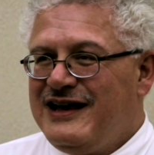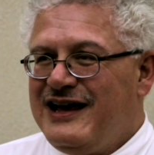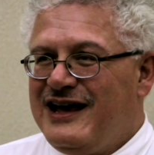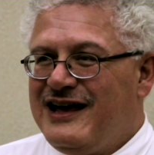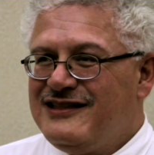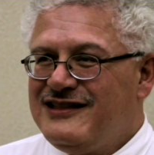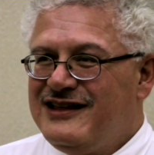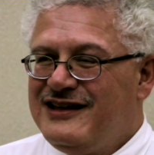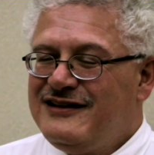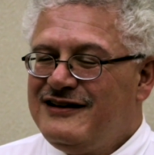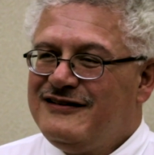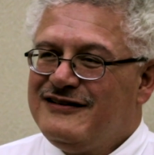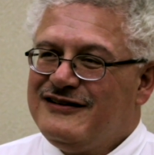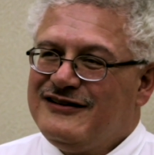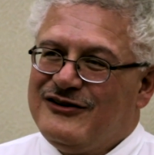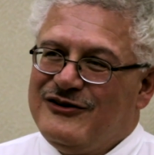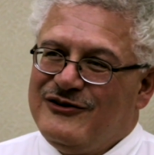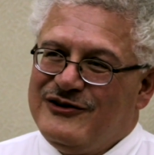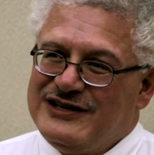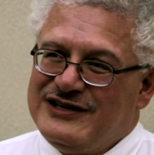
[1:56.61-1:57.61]
And then
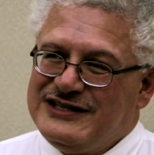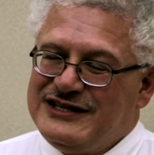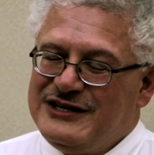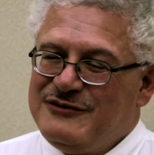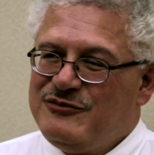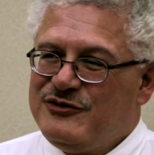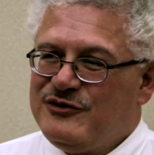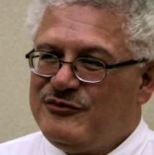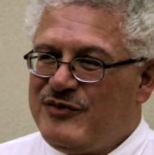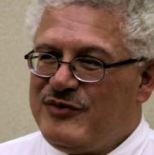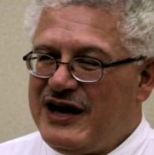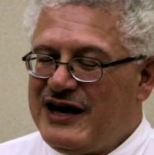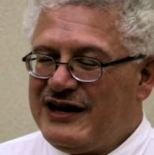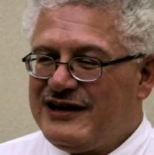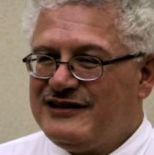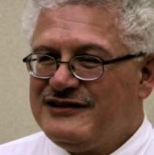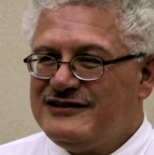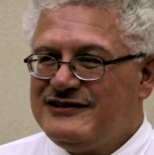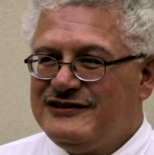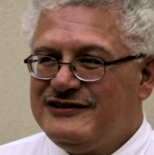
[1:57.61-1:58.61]
going deeper
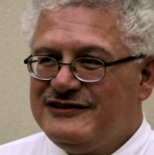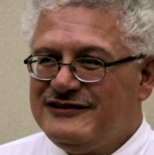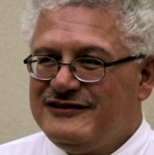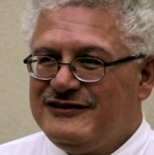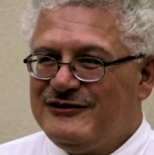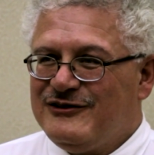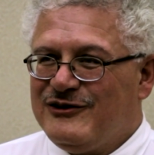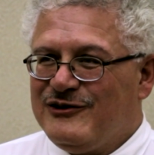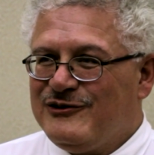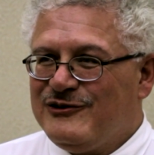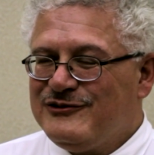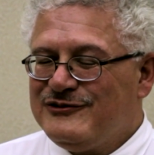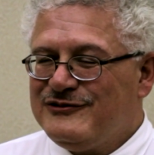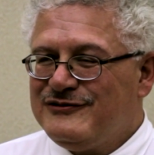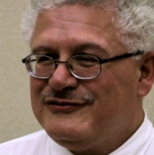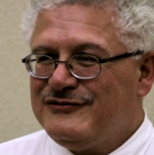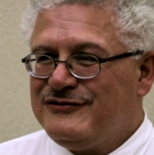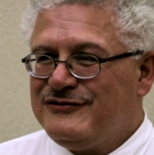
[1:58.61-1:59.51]
back into their own